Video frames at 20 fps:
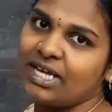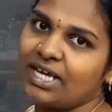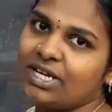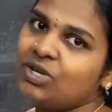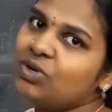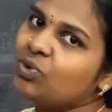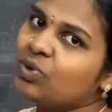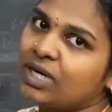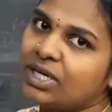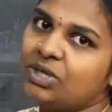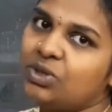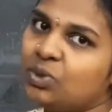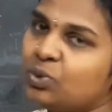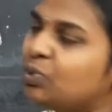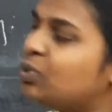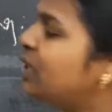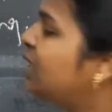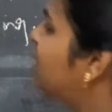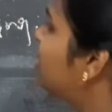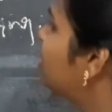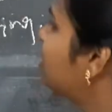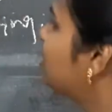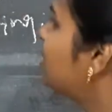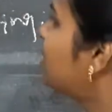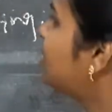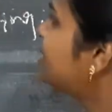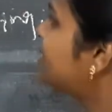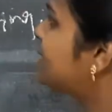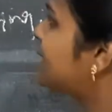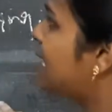You can do it in the
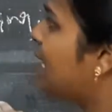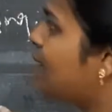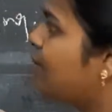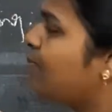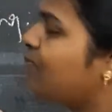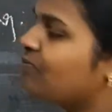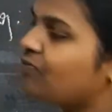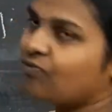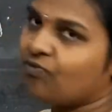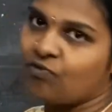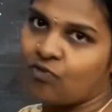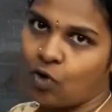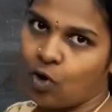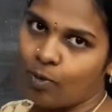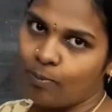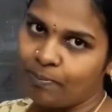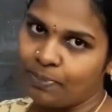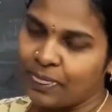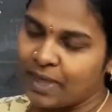same form.